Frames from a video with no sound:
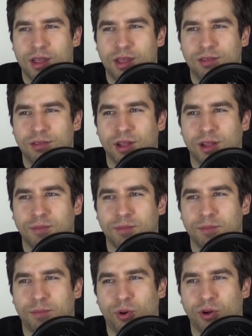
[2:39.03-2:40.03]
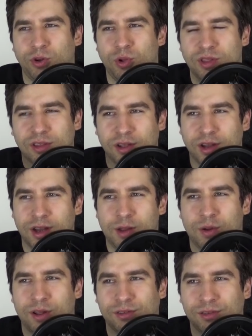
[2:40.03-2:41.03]
He's not doing this on
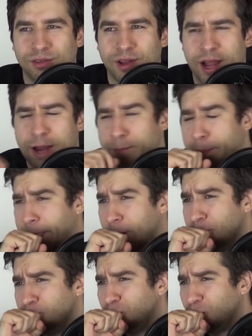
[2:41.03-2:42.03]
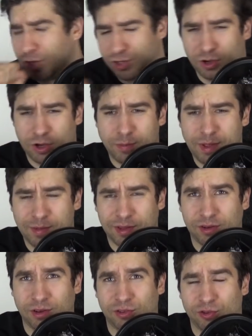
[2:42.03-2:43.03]
anyone else's dime. Sure, it can be
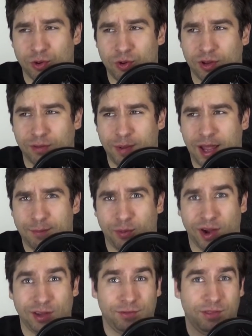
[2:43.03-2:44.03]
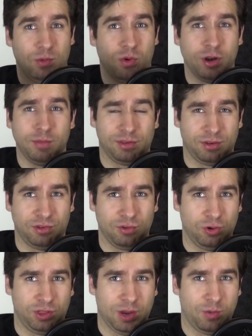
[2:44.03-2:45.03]
misconstrued as bad press if they want to
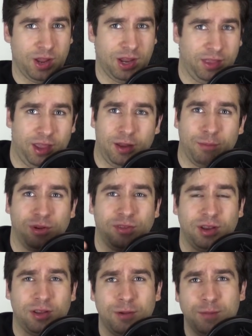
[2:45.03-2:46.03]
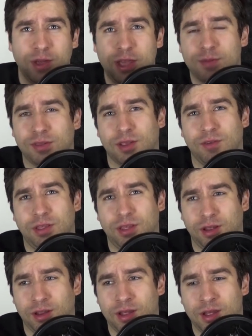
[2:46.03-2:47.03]
misconstrue it that way, and they can present Khabib as
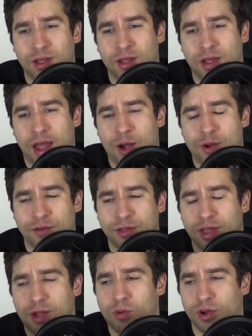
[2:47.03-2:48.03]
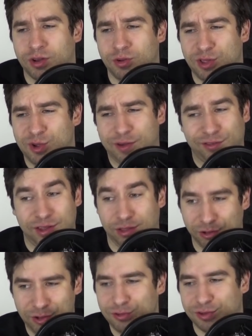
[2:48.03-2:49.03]
everything however they want to in the UFC.
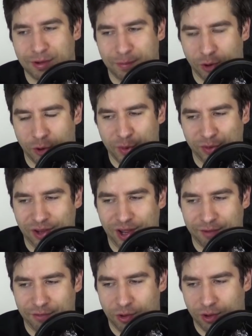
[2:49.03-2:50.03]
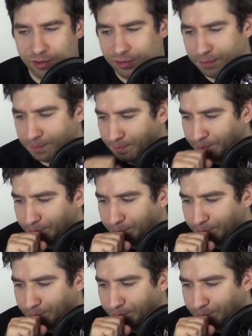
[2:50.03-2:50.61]
They'll use it in promos again, of course.